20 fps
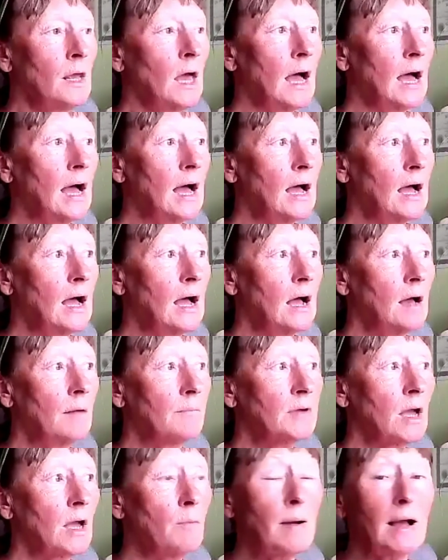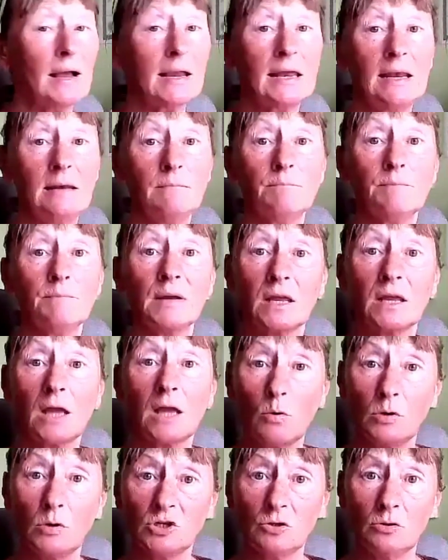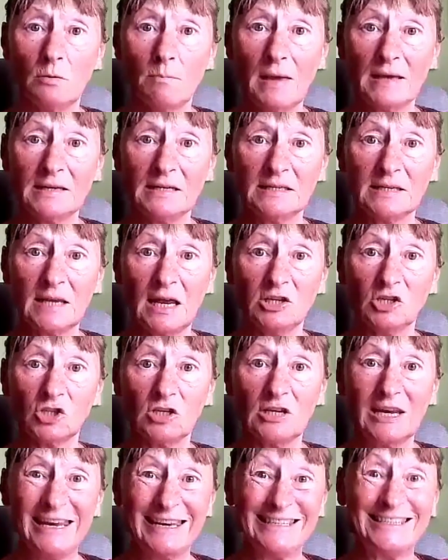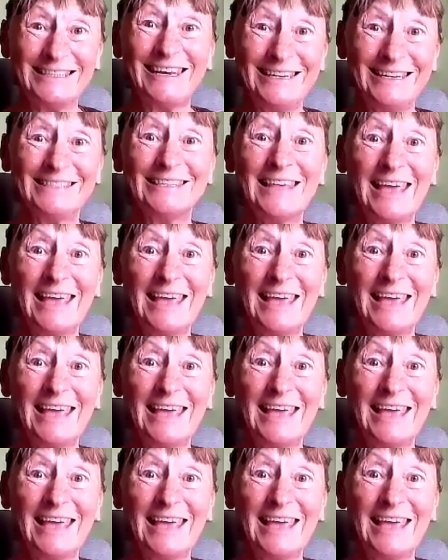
Go back in, but go and do the meditation. It is